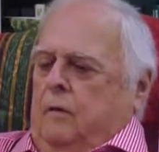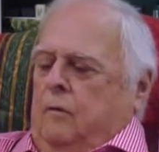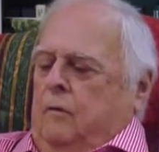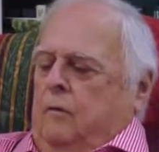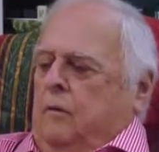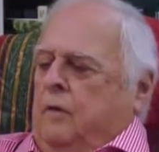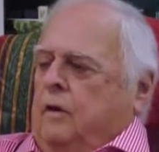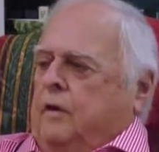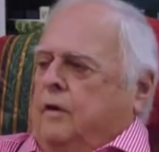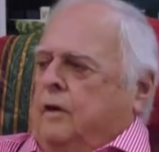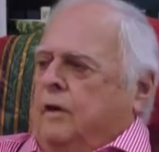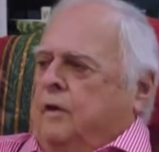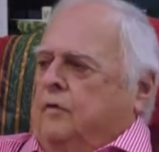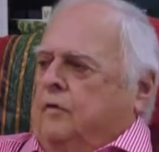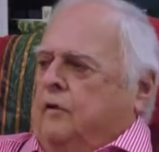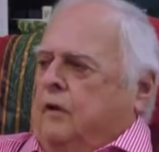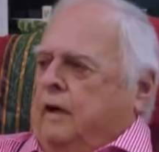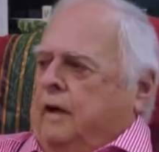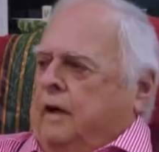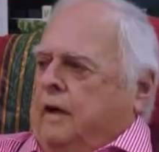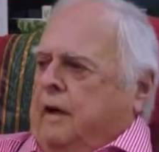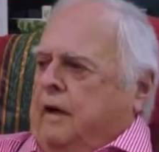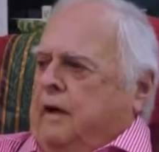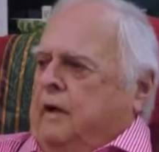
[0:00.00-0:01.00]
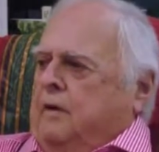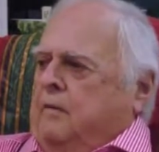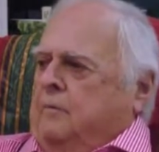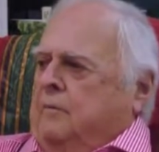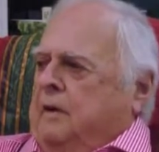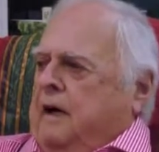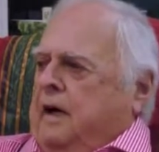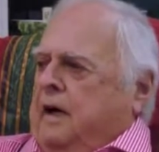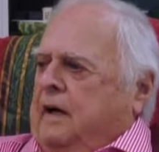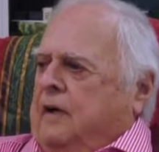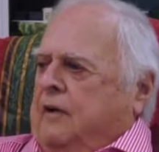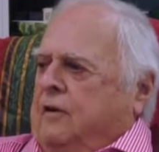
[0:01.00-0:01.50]
with their drinking
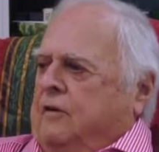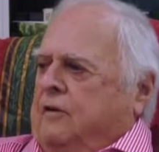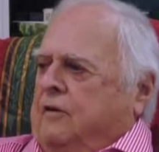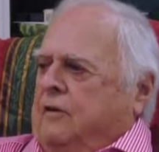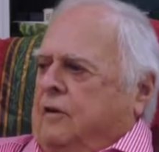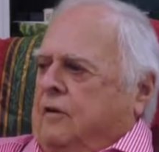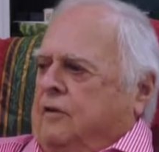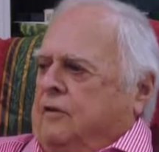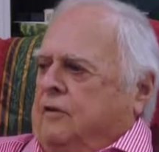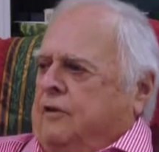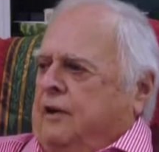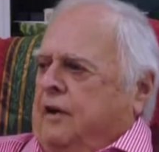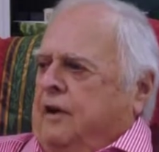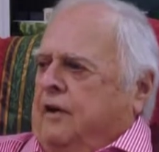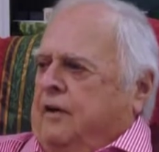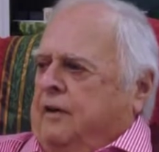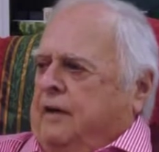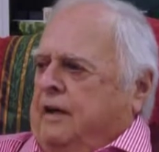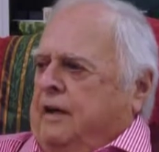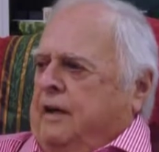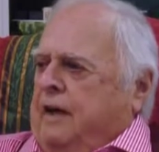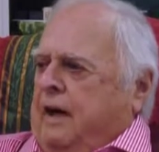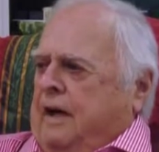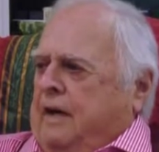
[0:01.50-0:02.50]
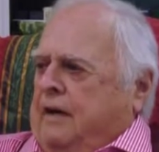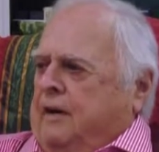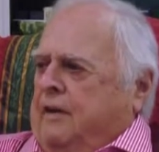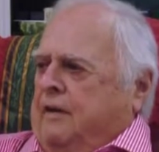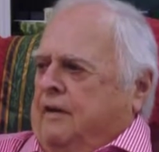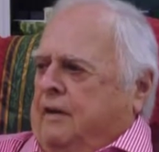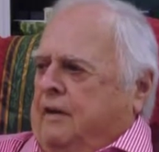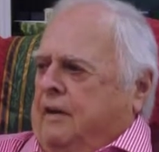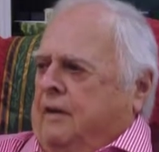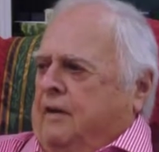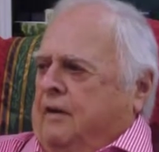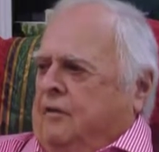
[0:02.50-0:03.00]
companions on Saturday night at
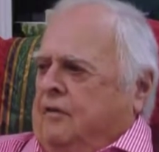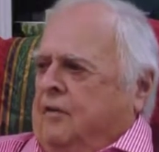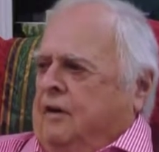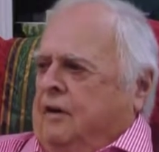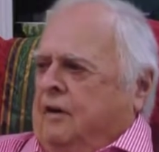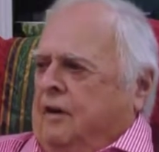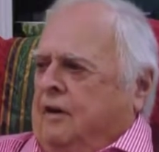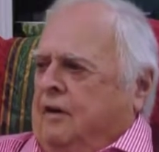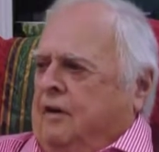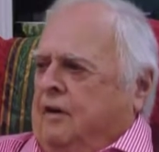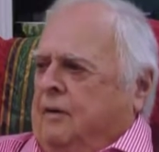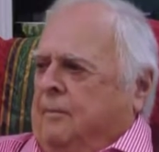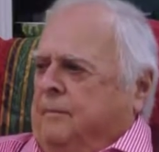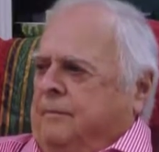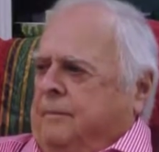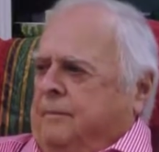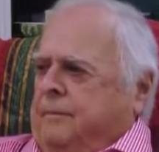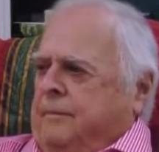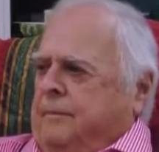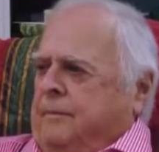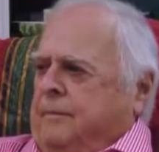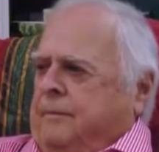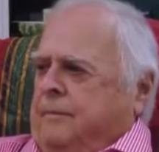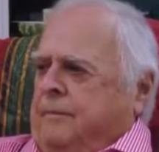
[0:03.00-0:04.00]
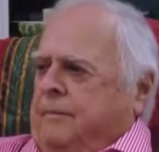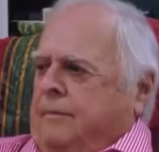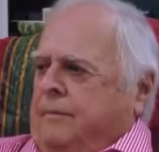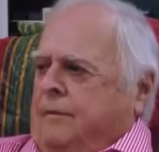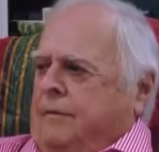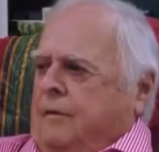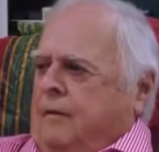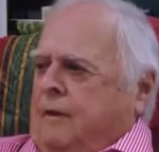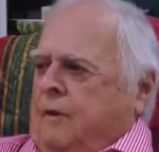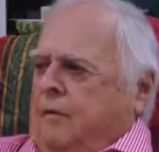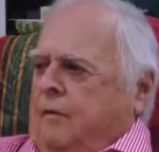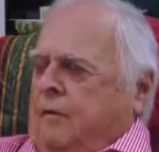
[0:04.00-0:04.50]
the country club,
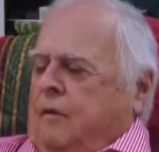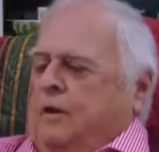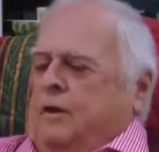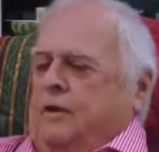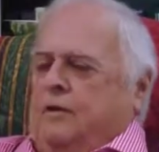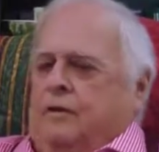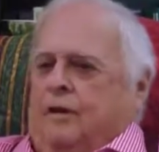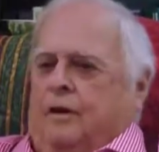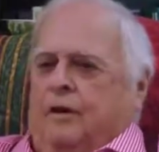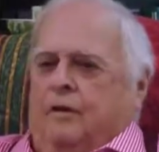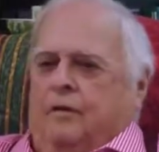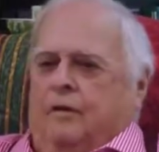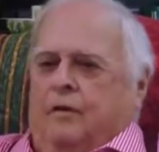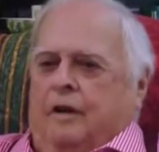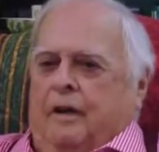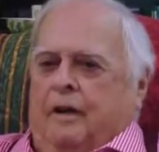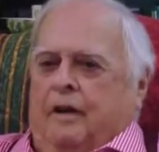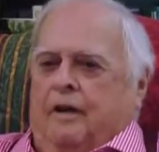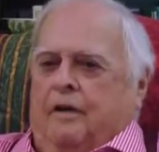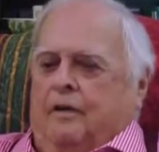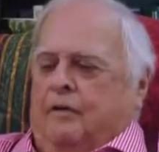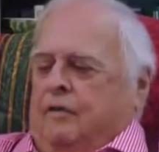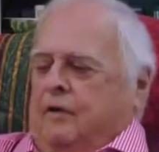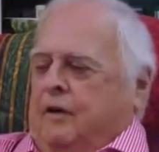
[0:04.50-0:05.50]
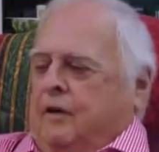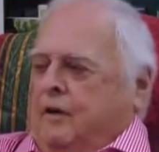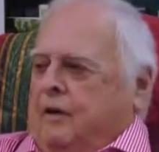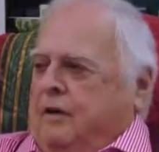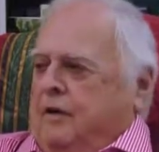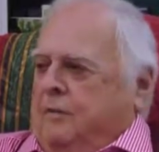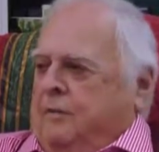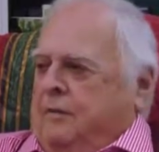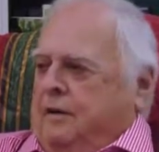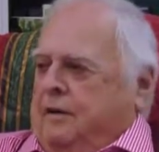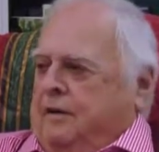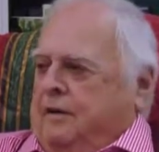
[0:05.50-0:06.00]
when it's the only country
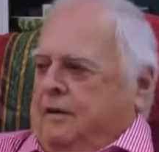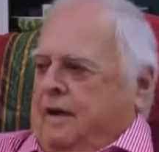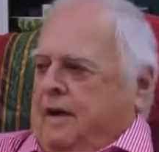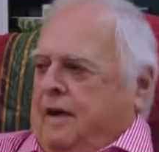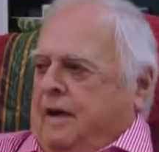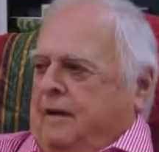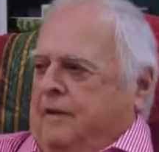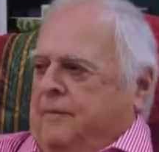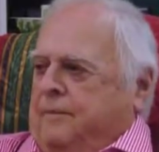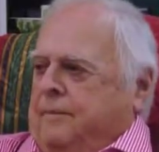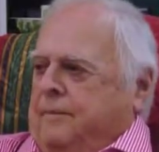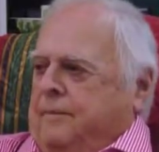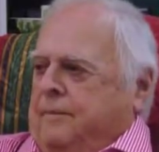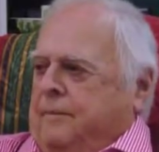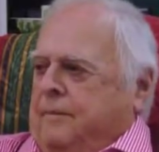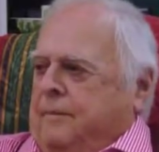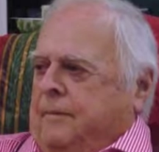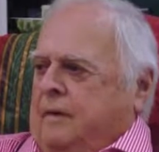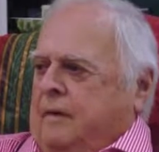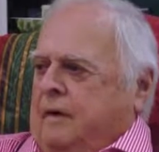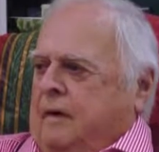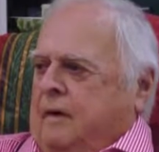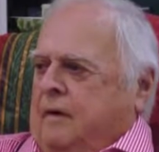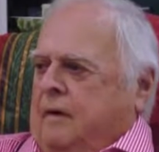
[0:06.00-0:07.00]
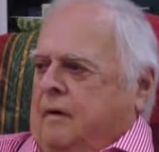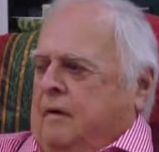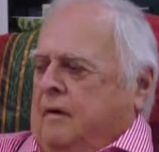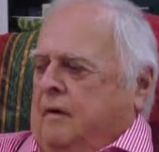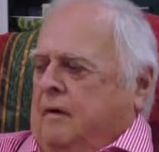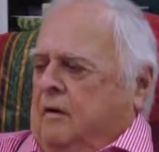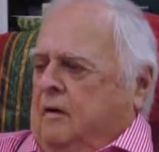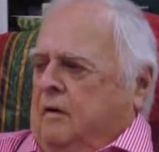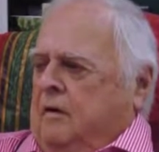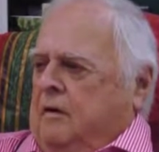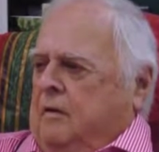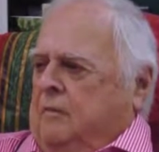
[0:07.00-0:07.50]
club in town.
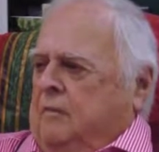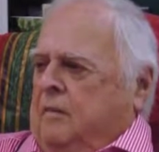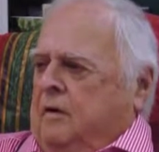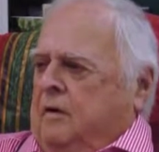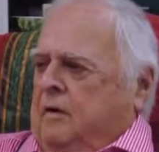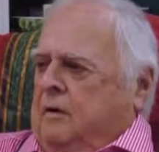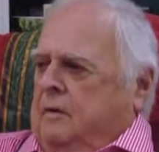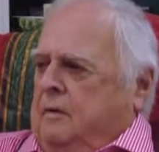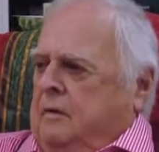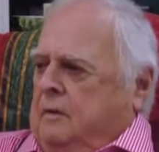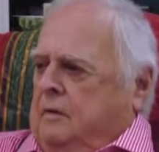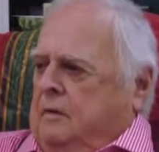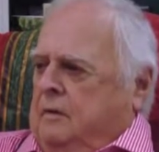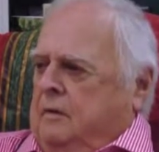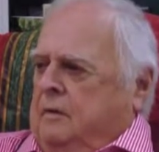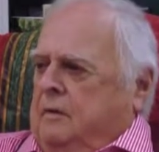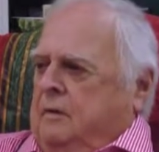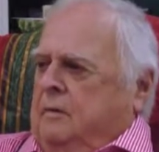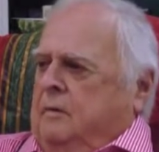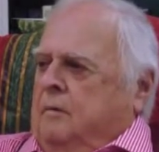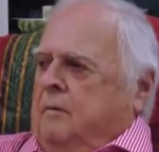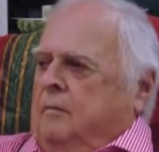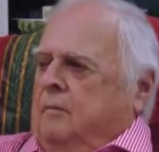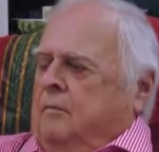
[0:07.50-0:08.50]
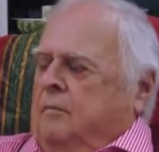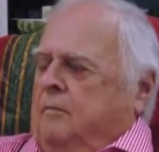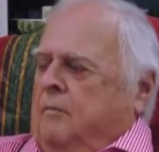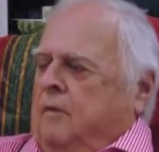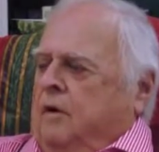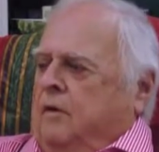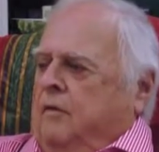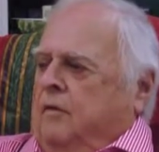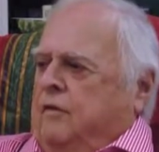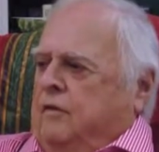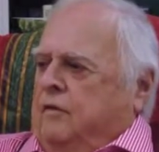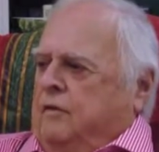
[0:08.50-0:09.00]
Columbia,
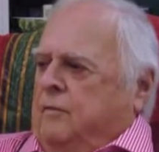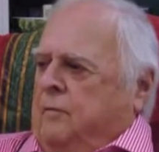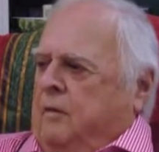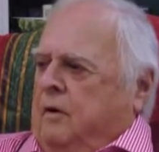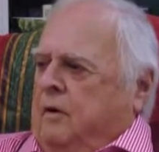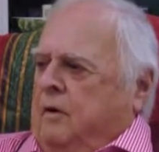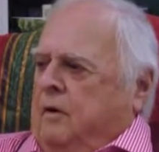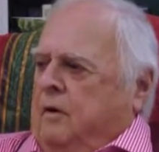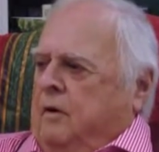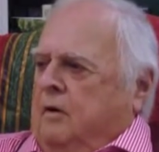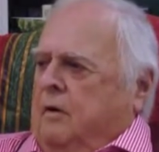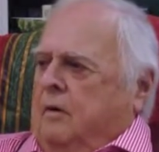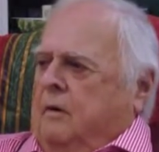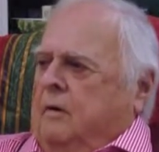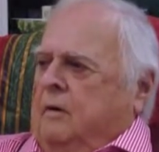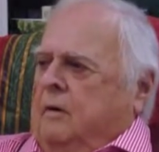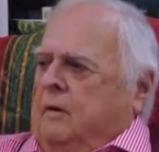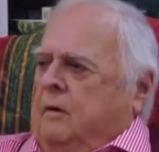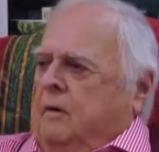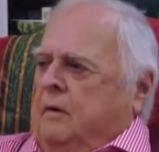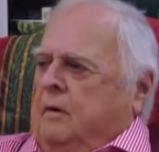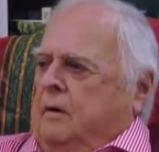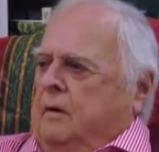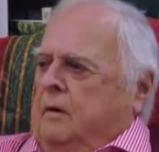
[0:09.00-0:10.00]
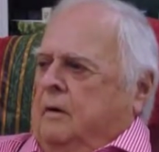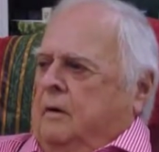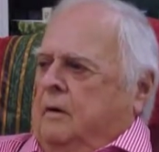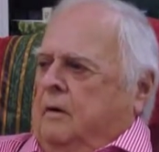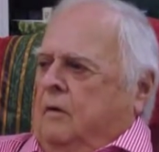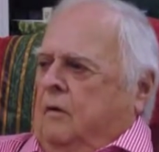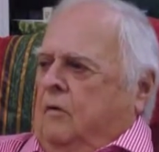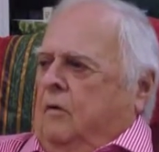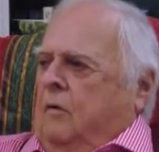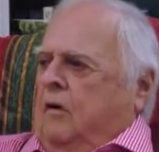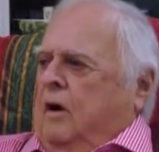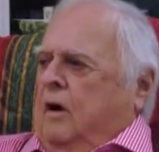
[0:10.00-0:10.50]
Murfreesboro,
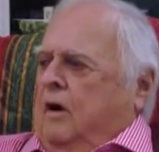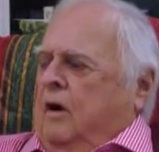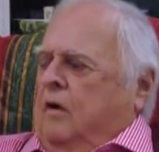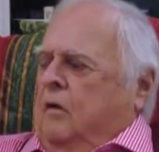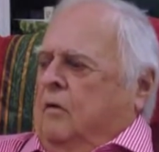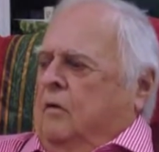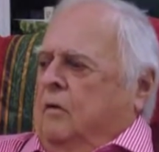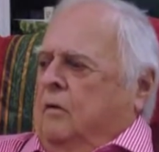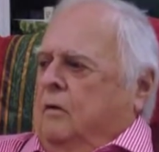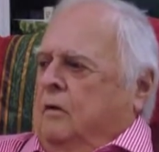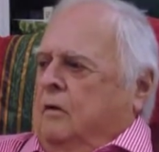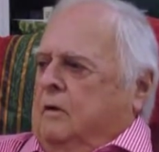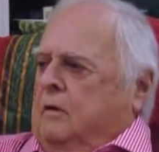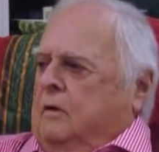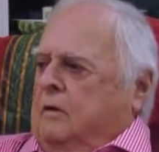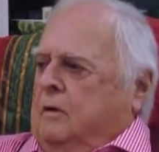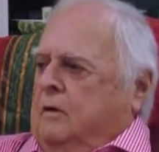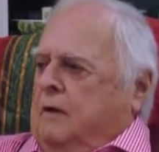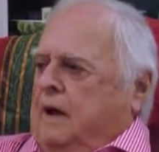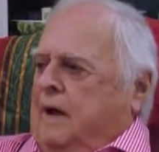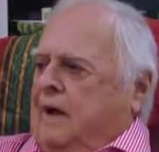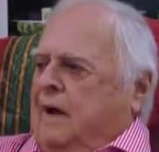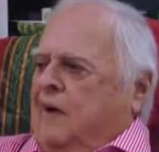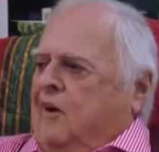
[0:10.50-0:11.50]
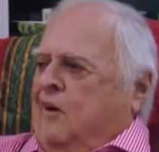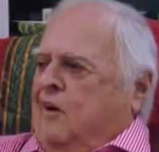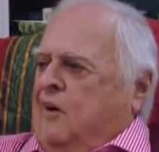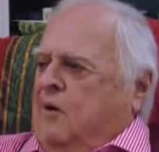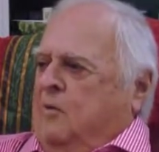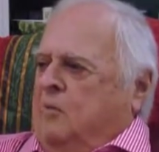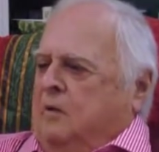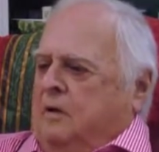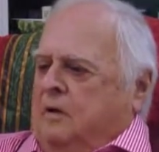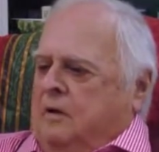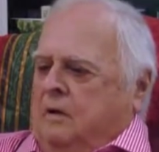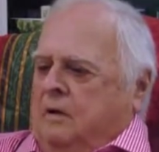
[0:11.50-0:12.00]
Rockwood,
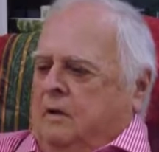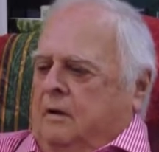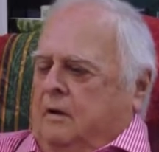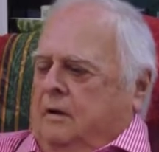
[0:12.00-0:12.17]
Harriman.